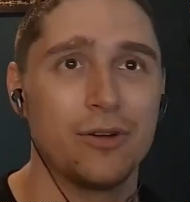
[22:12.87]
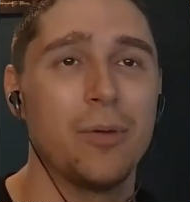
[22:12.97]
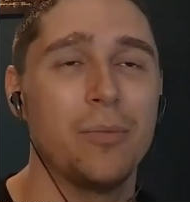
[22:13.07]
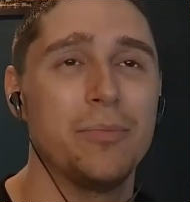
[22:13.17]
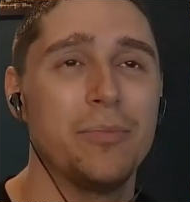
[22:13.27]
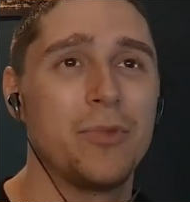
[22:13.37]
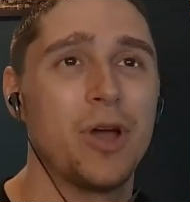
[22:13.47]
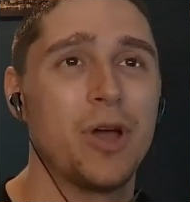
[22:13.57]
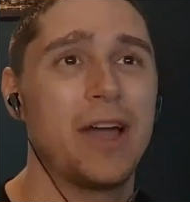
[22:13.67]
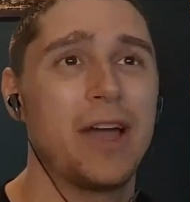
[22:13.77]
he
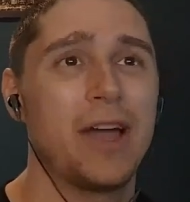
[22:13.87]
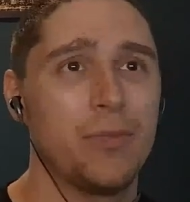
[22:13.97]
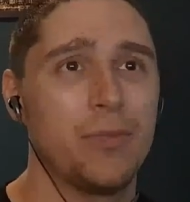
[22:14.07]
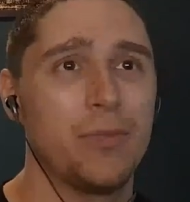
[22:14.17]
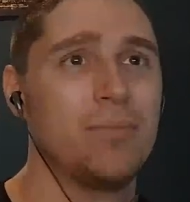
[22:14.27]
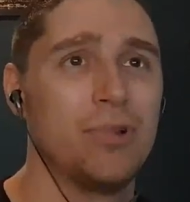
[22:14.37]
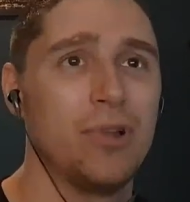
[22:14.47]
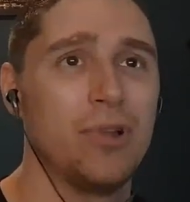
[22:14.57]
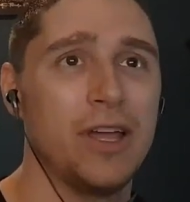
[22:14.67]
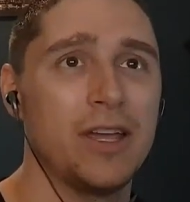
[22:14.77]
really
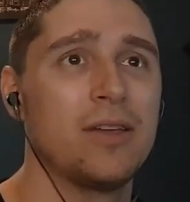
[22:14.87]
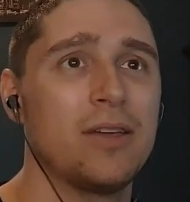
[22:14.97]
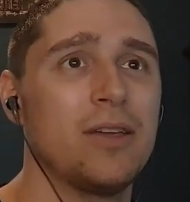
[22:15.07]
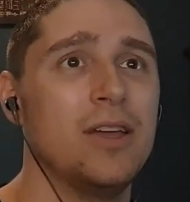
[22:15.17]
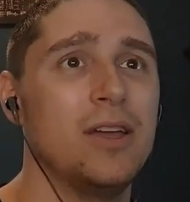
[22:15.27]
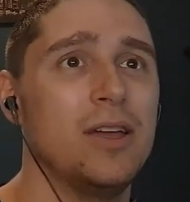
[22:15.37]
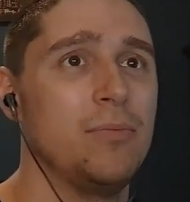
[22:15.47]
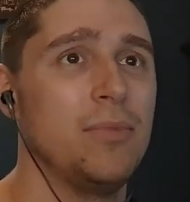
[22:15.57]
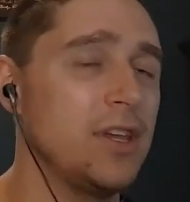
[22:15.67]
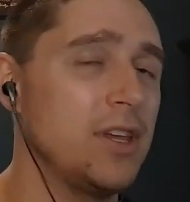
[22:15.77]
thought he was going to slow
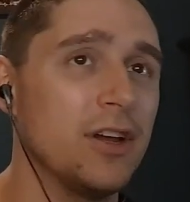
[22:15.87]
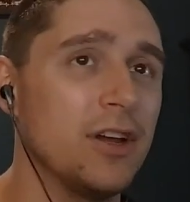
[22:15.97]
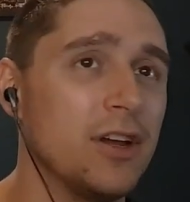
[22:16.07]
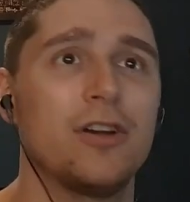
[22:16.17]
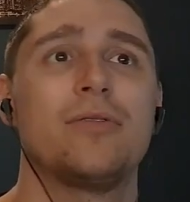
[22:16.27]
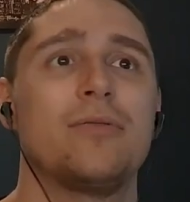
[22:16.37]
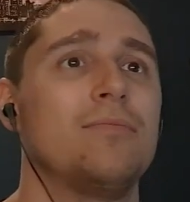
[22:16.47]
play it with Addie,